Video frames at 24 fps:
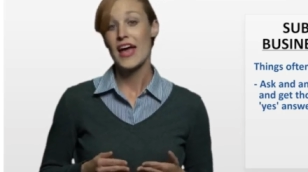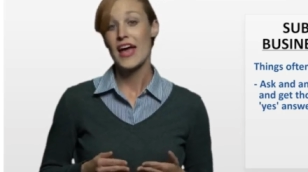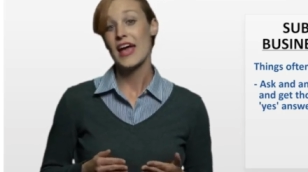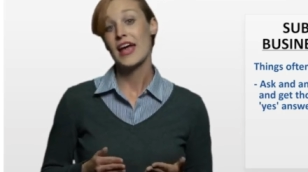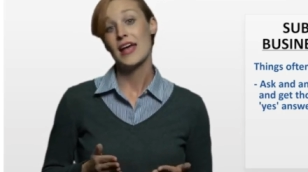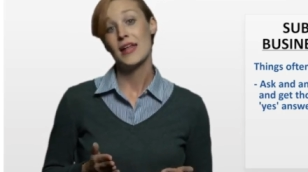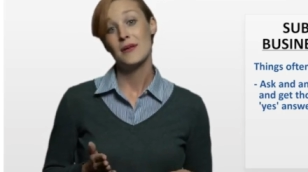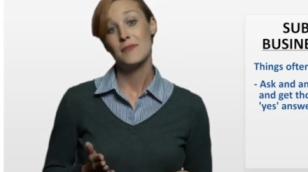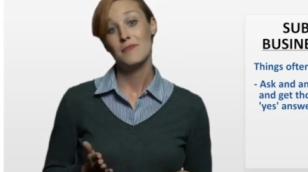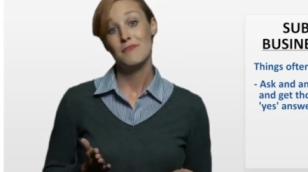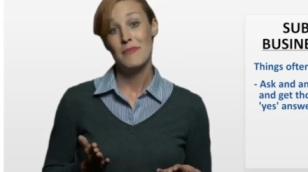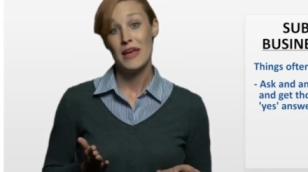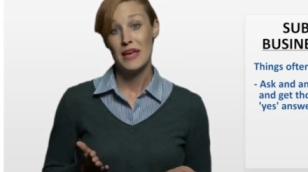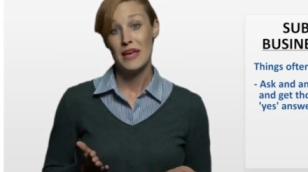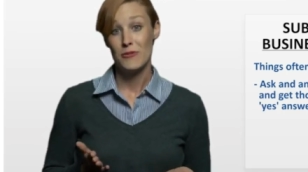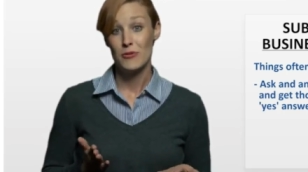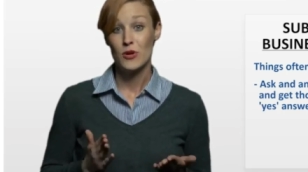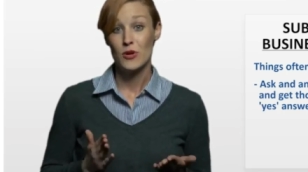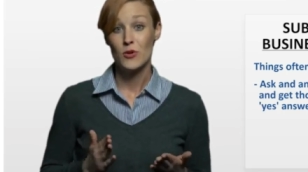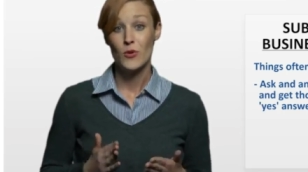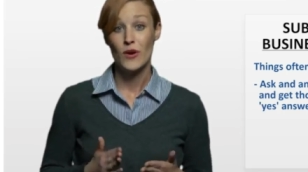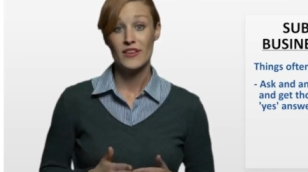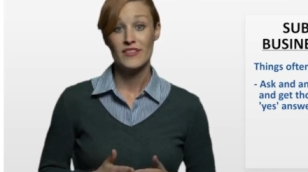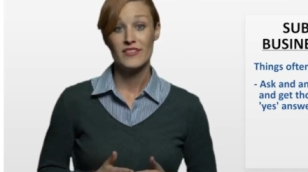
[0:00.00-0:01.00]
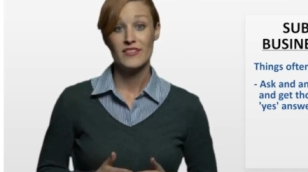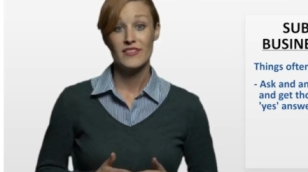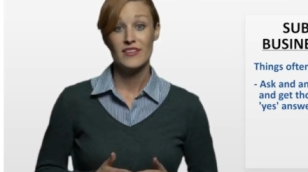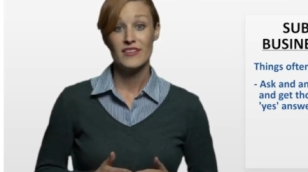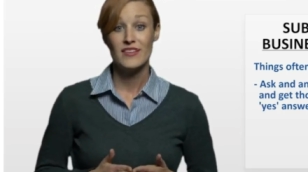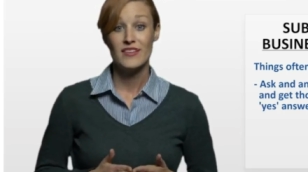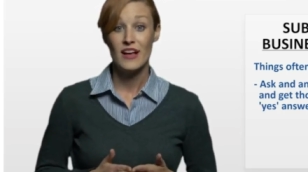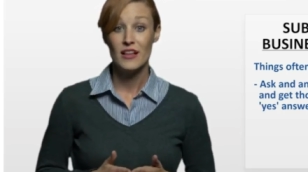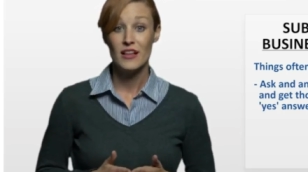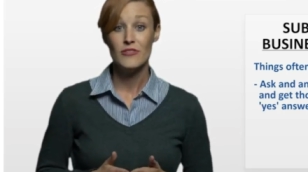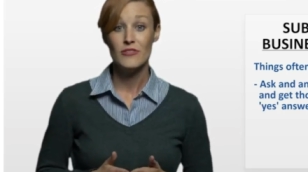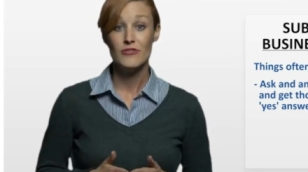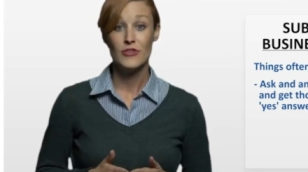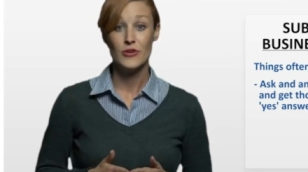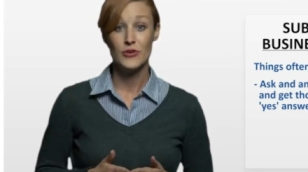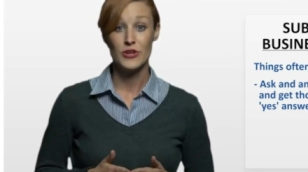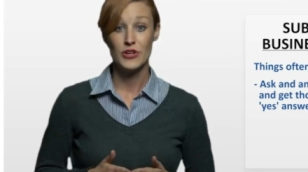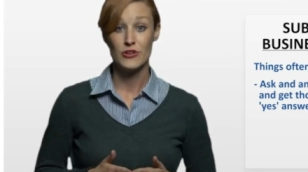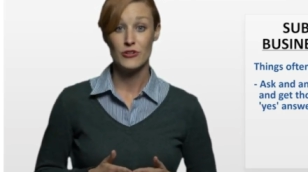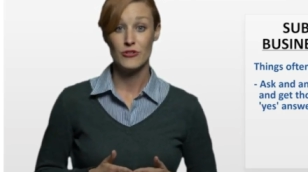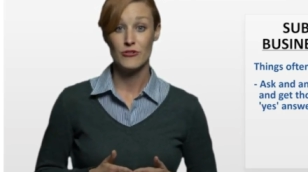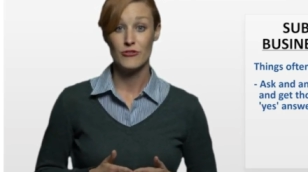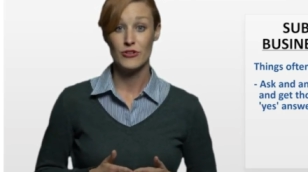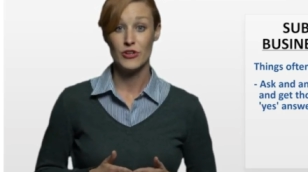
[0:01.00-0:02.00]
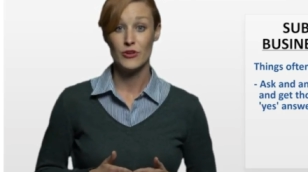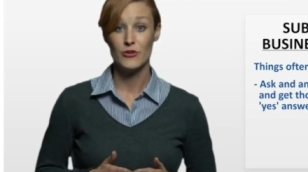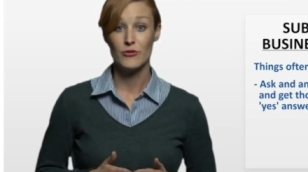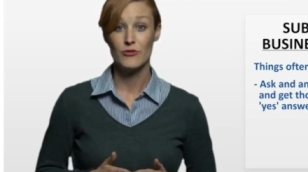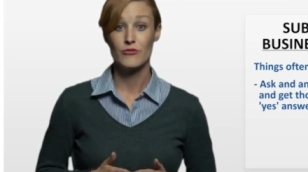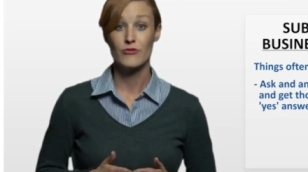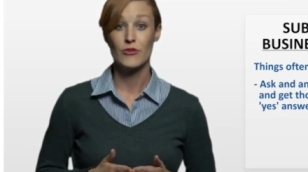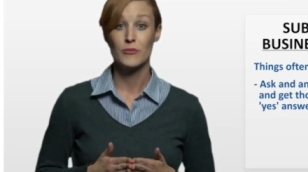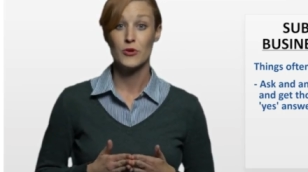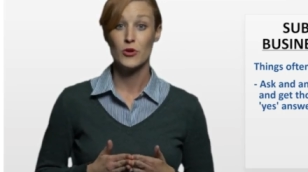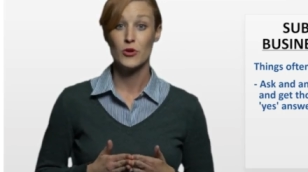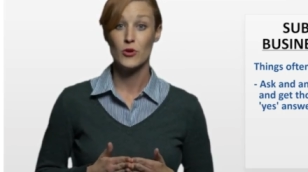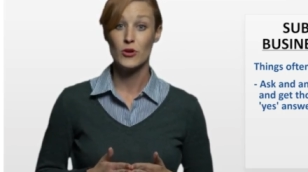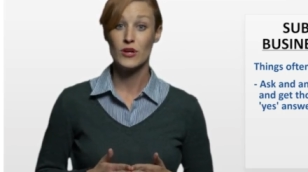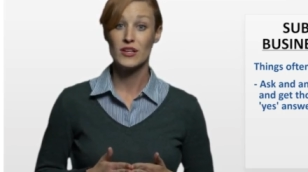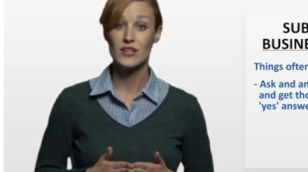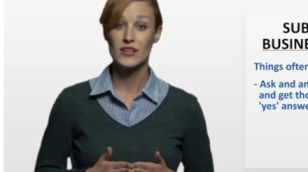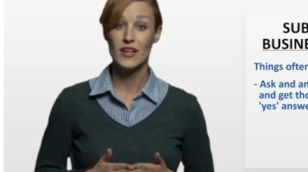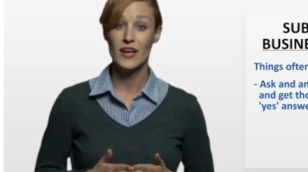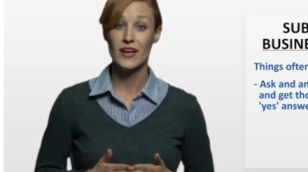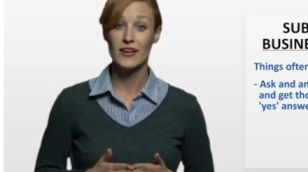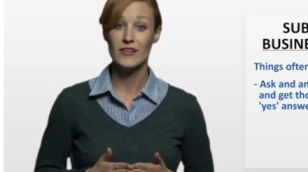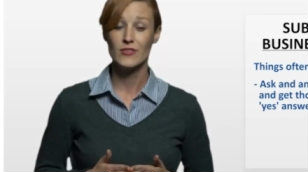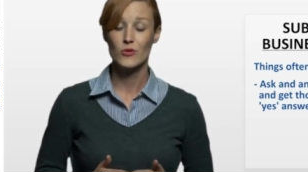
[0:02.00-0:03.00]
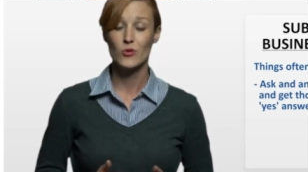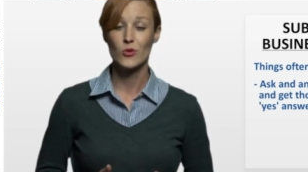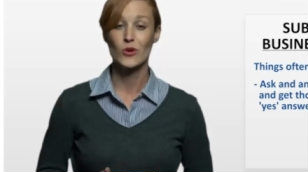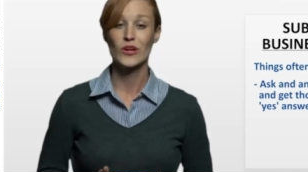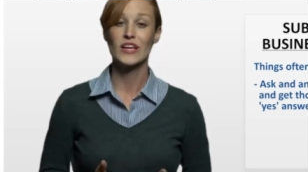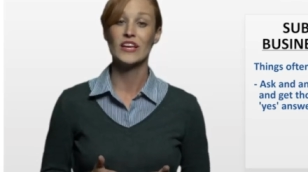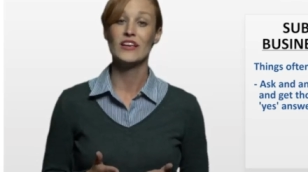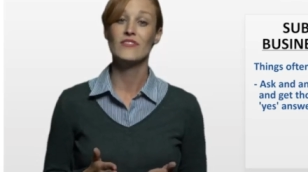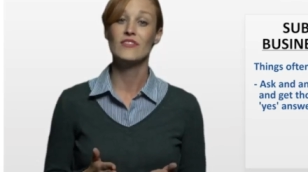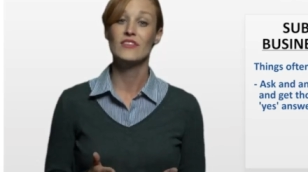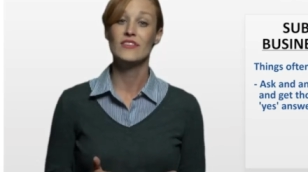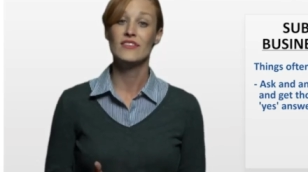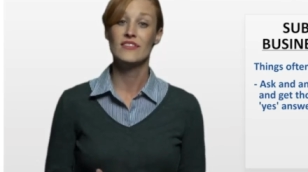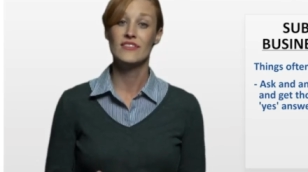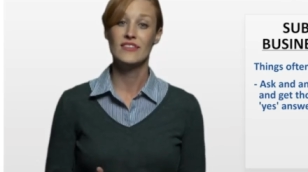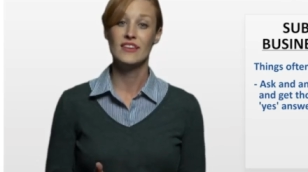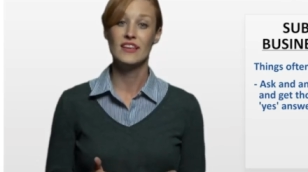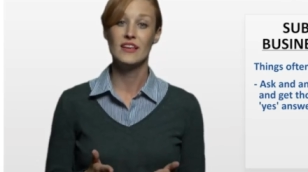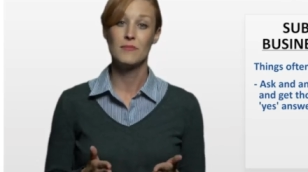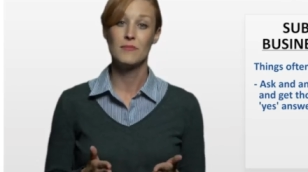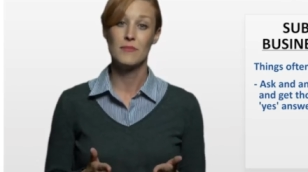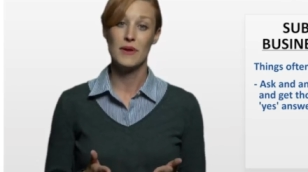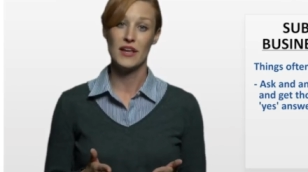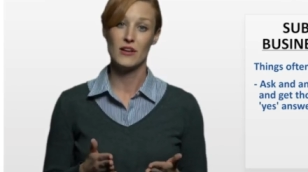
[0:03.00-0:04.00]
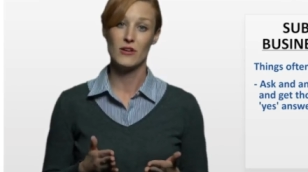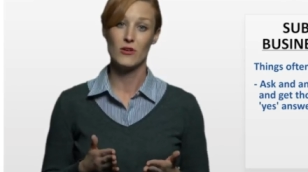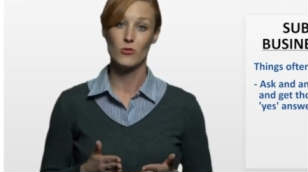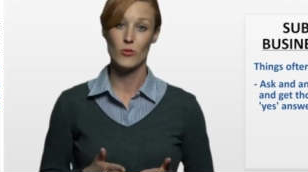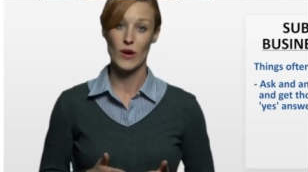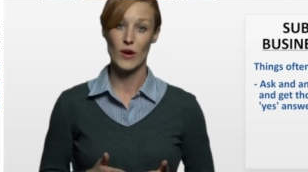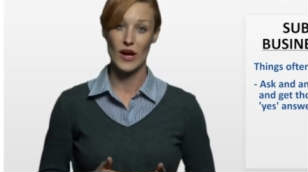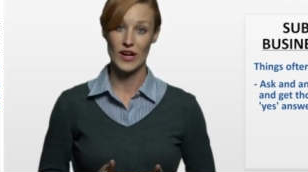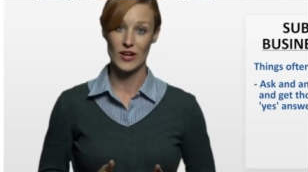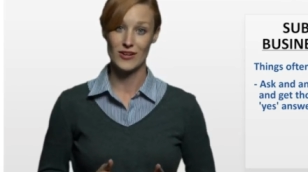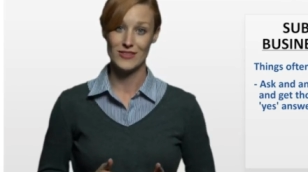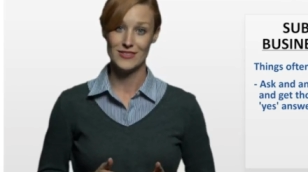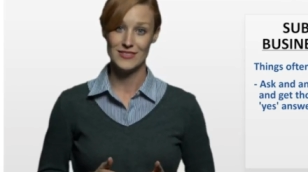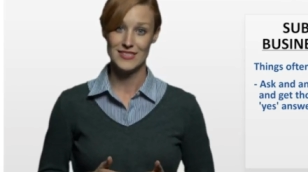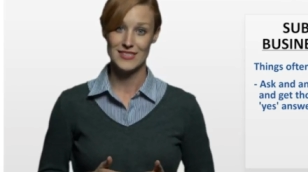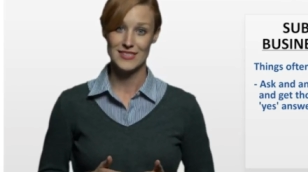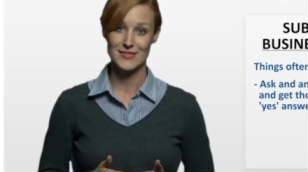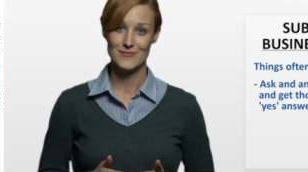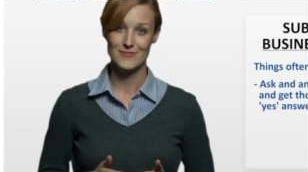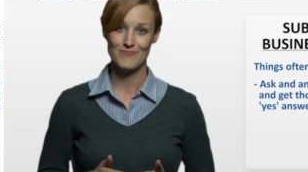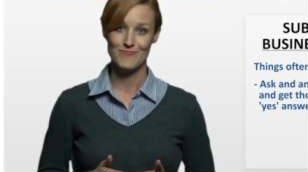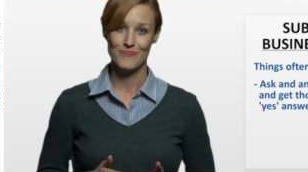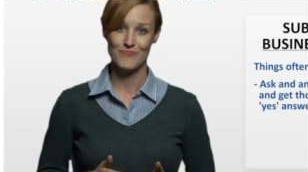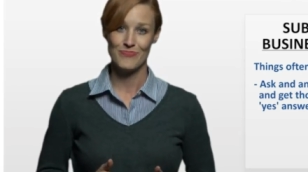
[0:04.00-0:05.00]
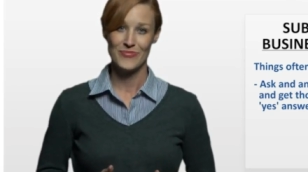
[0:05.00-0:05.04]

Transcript: and may request a telephone interview from your client or even seek medical records.